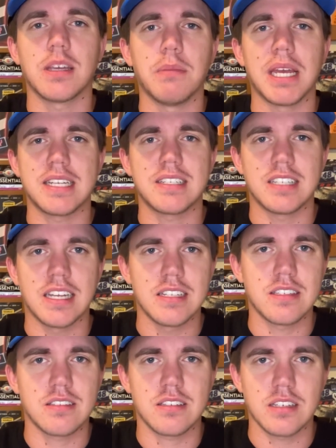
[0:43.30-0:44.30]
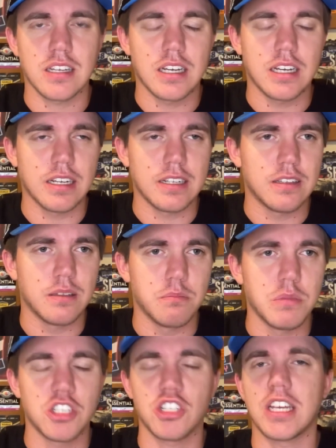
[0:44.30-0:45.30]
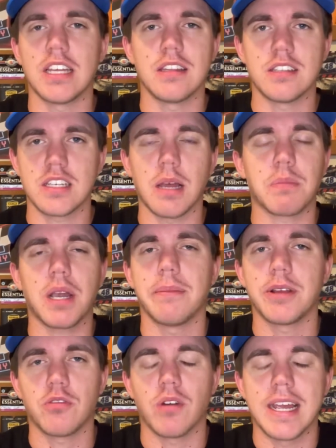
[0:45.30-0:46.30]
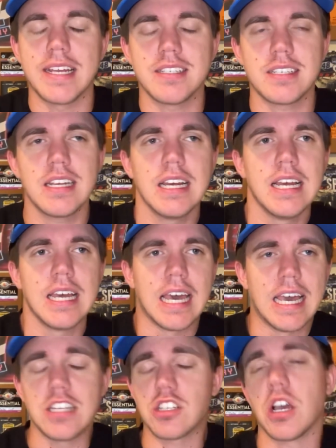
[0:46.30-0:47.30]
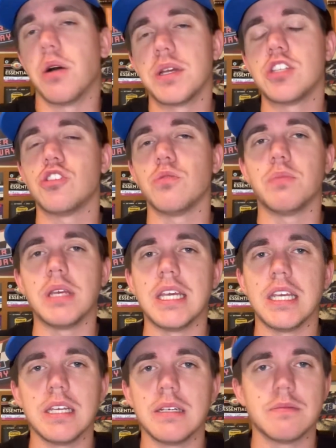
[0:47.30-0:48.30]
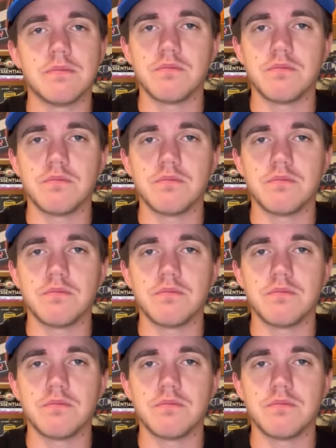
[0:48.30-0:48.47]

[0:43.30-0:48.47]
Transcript: it makes sense. Michigan, this upcoming race, is going to be,